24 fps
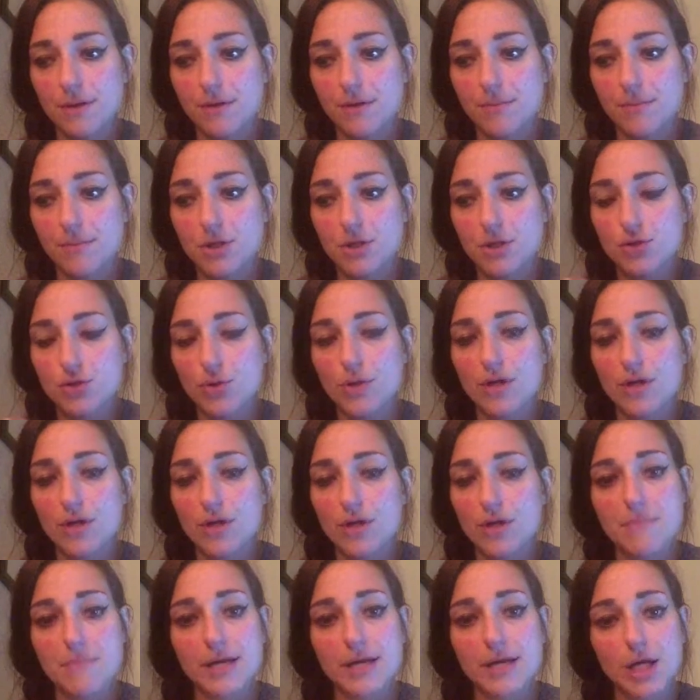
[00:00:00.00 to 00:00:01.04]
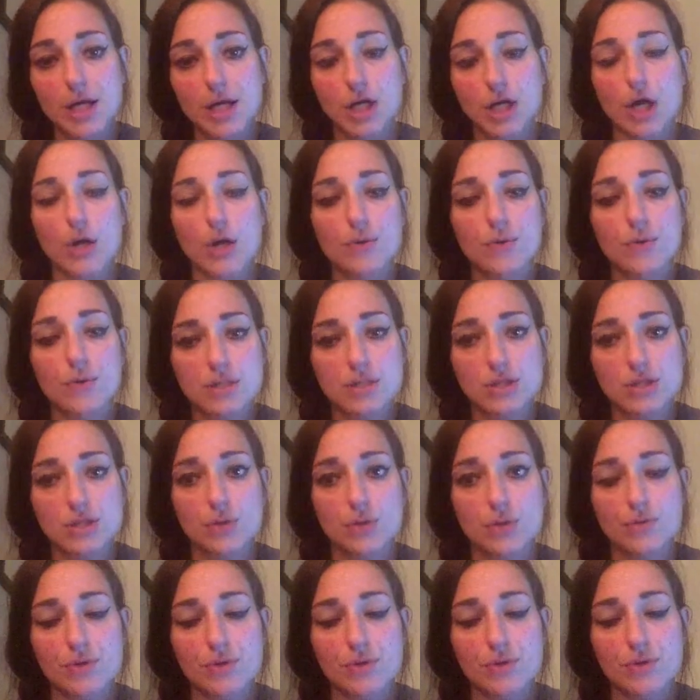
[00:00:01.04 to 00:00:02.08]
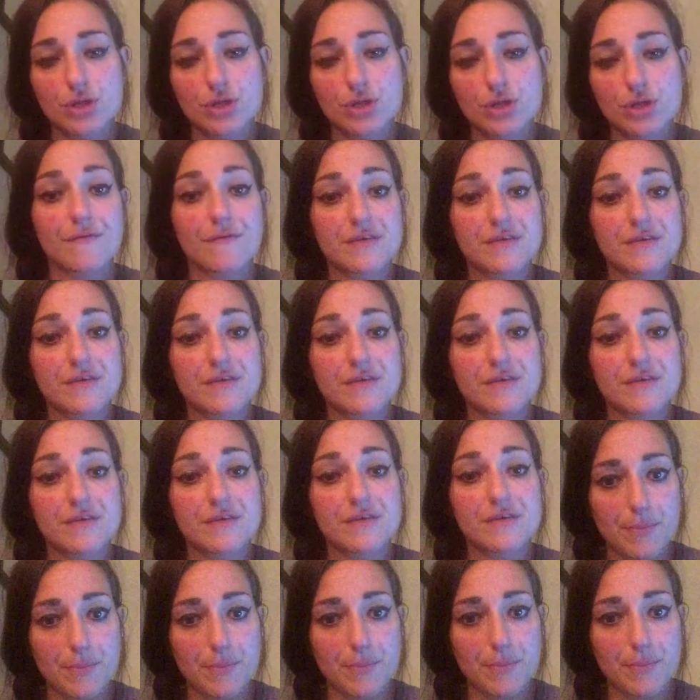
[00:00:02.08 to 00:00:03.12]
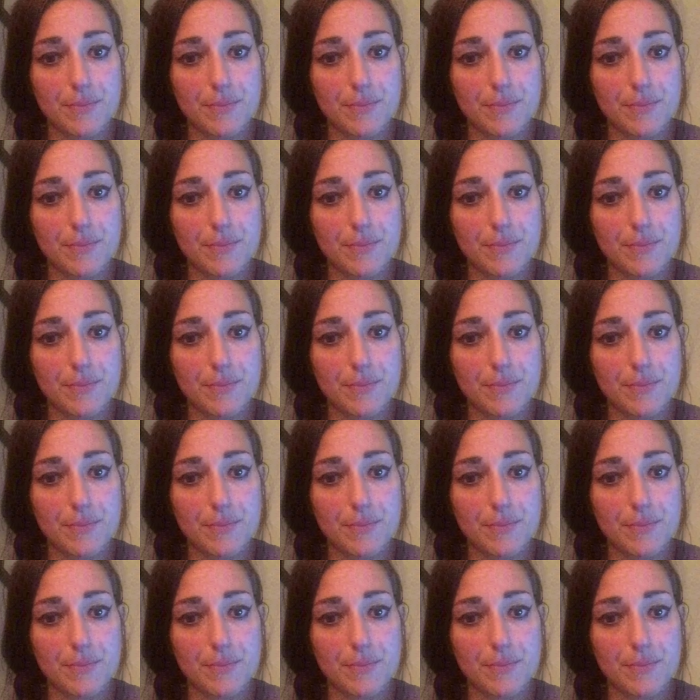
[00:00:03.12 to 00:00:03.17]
the majority of the money goes to the service members or the